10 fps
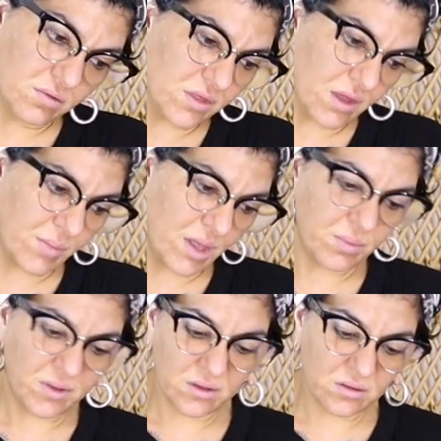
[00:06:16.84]
you may
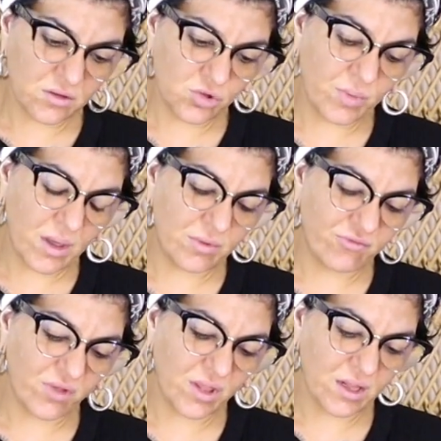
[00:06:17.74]
be
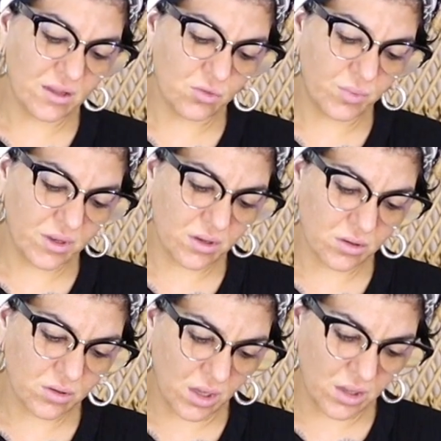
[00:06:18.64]
feeling a little bit
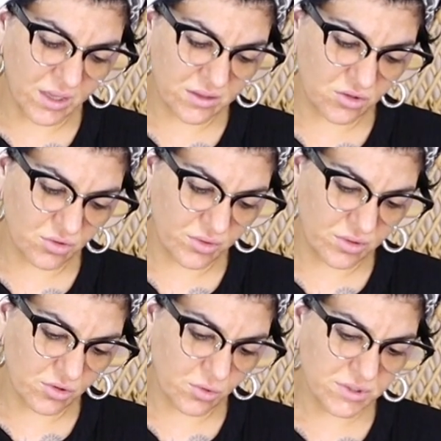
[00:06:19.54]
like
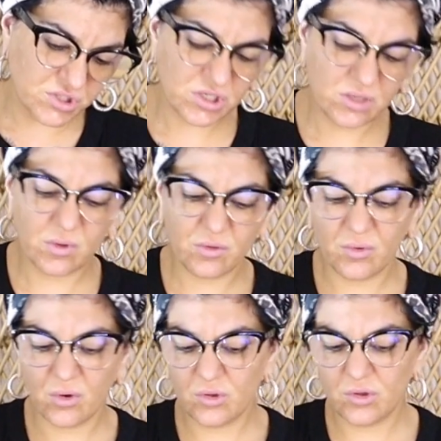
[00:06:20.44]
you're questioning whether or
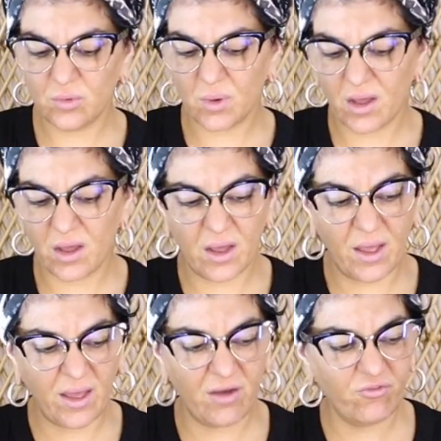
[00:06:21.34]
not you
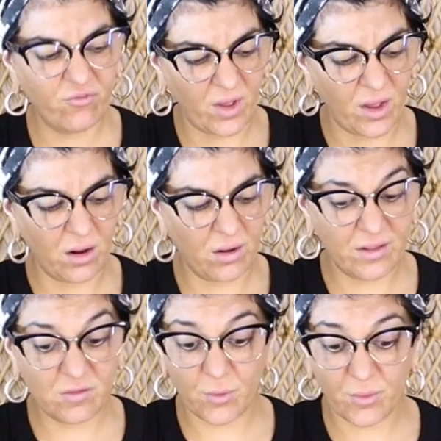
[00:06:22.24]
have
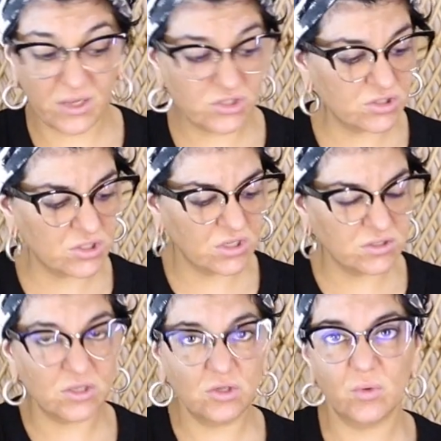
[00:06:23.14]
inspiration to
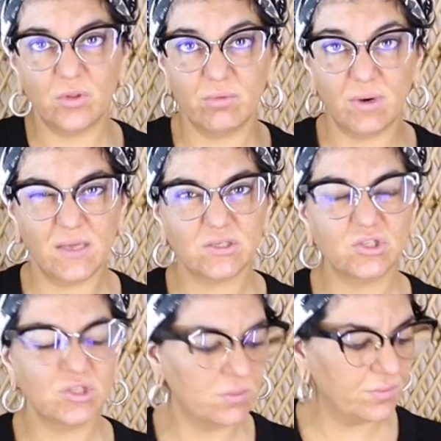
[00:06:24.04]
continue with a
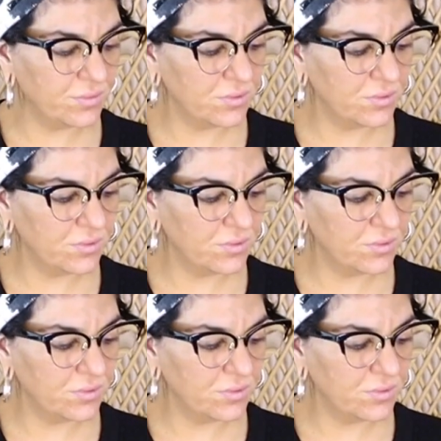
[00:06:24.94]
relationship.